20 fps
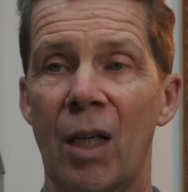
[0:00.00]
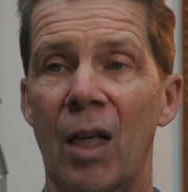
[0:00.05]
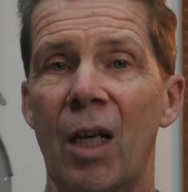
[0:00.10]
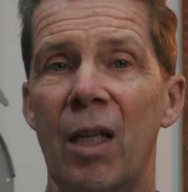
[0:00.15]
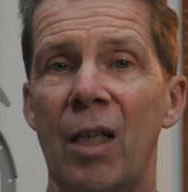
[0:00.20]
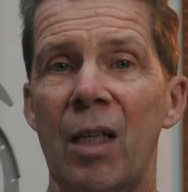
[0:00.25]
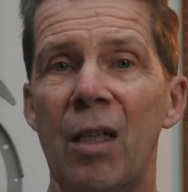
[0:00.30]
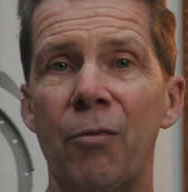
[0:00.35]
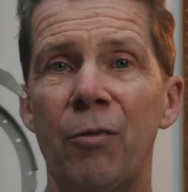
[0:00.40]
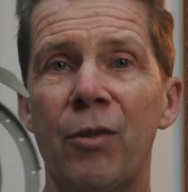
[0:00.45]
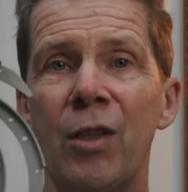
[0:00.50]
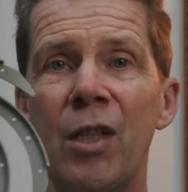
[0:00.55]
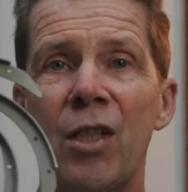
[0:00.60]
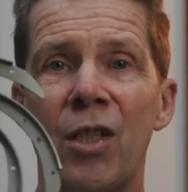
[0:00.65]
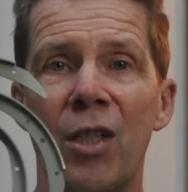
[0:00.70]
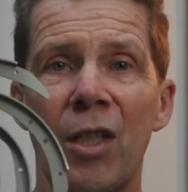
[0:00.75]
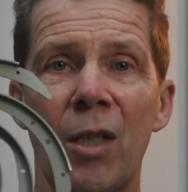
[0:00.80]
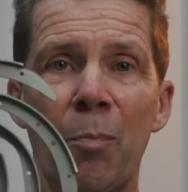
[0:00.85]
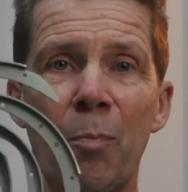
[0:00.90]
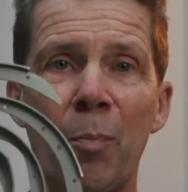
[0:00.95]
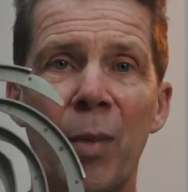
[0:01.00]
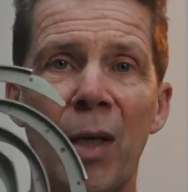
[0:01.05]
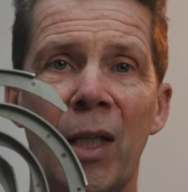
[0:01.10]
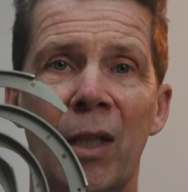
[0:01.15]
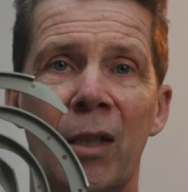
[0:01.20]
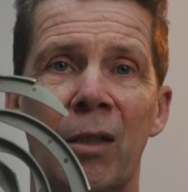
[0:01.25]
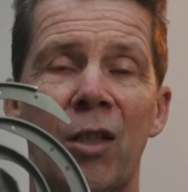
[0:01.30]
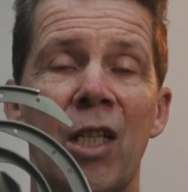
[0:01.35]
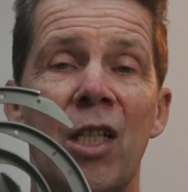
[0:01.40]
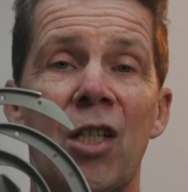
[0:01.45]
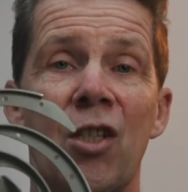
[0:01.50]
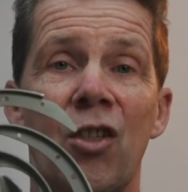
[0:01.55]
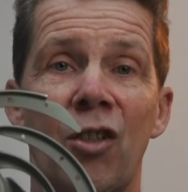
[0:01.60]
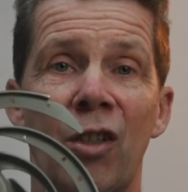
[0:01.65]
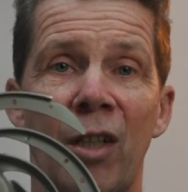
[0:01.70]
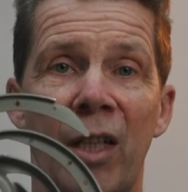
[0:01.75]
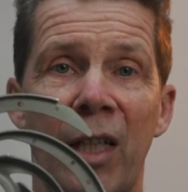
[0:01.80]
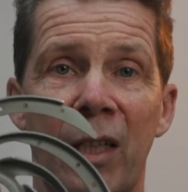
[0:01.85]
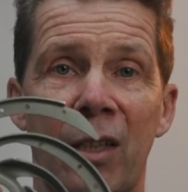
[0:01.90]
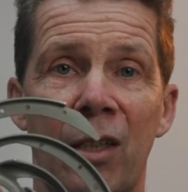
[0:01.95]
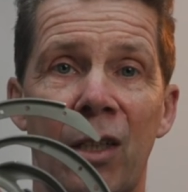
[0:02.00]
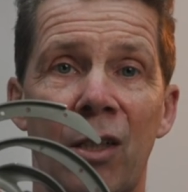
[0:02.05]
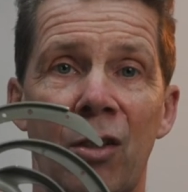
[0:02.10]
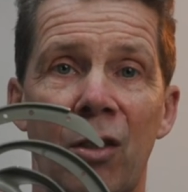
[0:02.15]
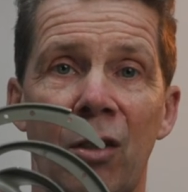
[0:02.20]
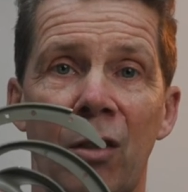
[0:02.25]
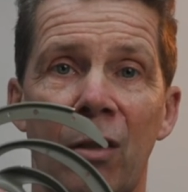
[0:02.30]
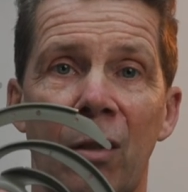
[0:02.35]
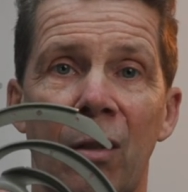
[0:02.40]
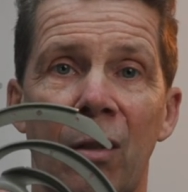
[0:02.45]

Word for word: And if this impeller is selected